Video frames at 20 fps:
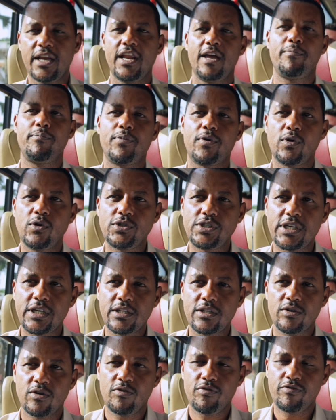in a
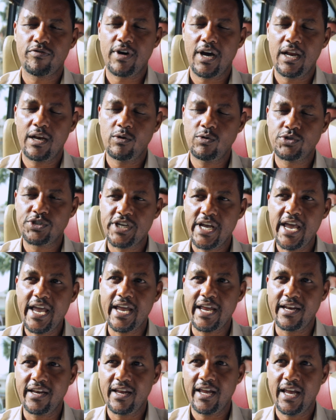project of value
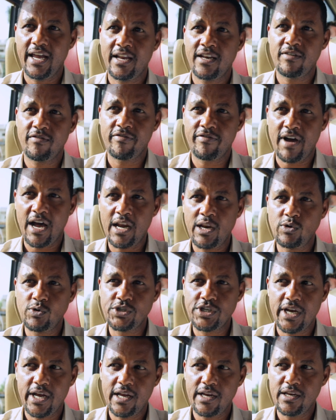chain, and value
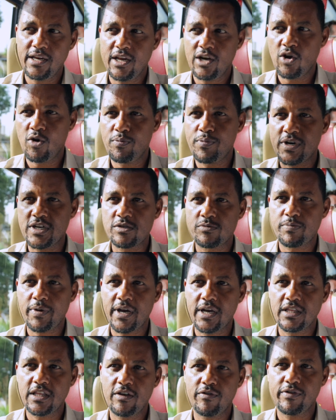chain, you know,
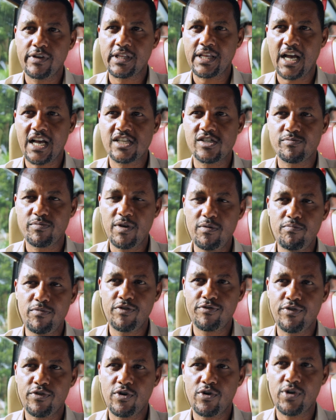perspective, it has been
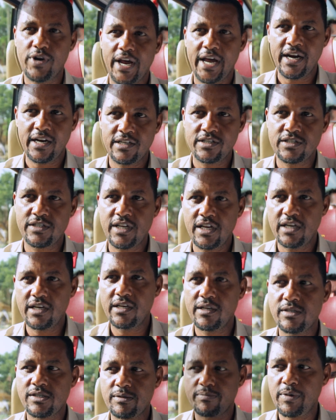before and still
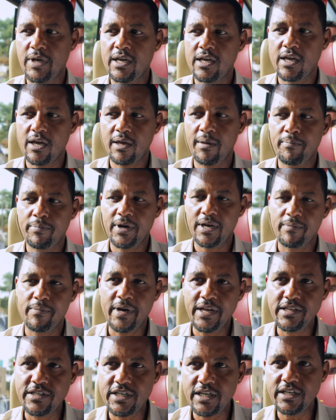is being
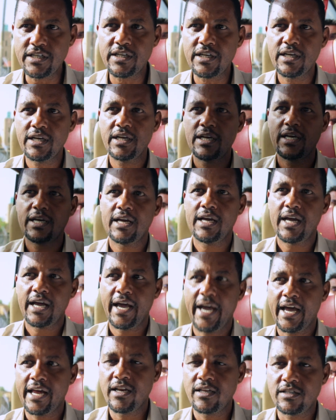implemented.
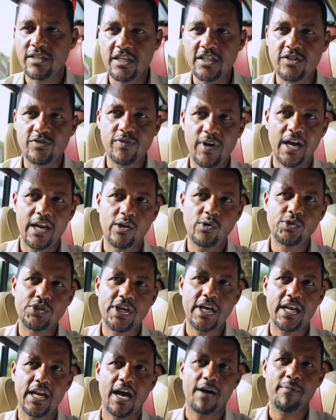And this value chain